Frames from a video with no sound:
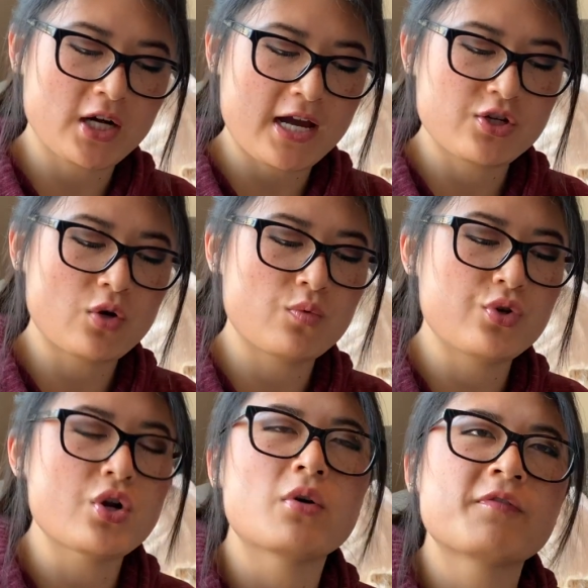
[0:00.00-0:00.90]
I don't
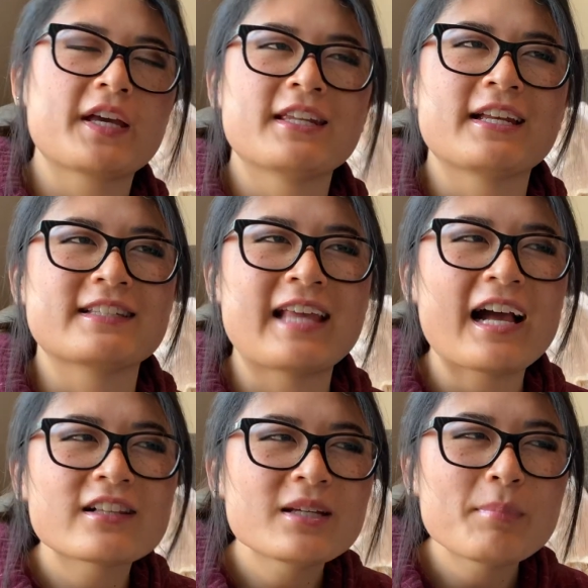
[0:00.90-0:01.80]
know if I can
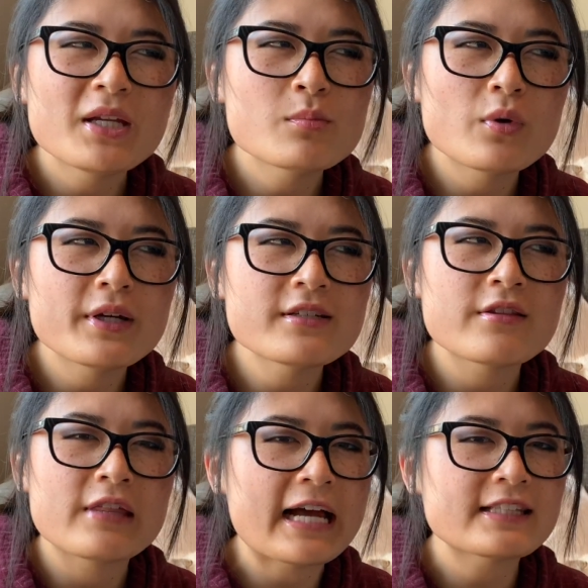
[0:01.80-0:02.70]
exactly pinpoint
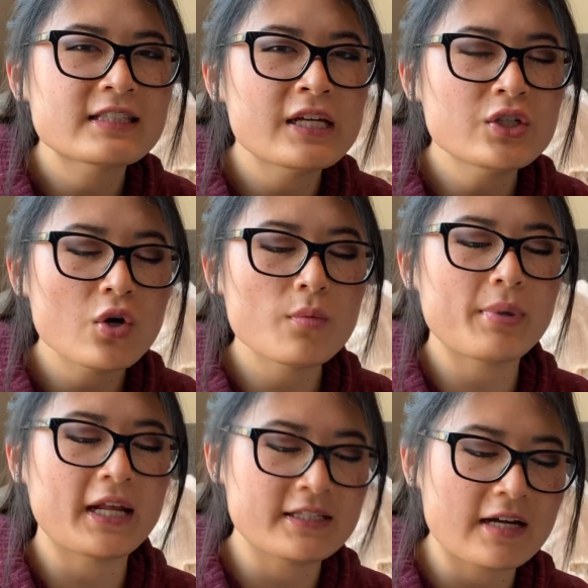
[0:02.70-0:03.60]
that scent note, but
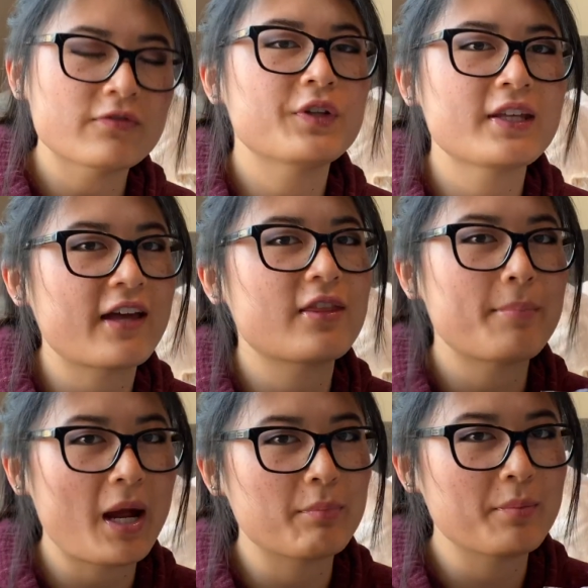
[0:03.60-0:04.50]
I definitely get the
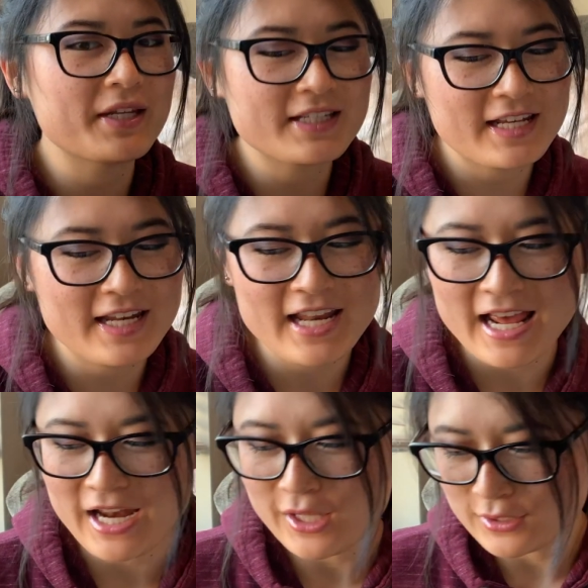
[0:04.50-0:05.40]
peppermint in it and
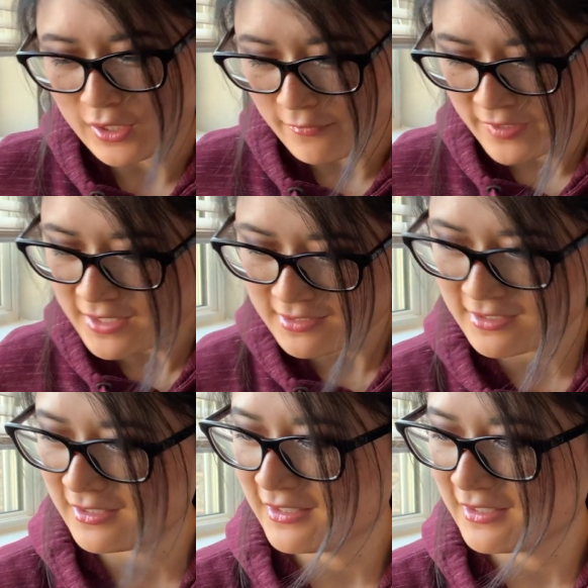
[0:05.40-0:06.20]
I love it.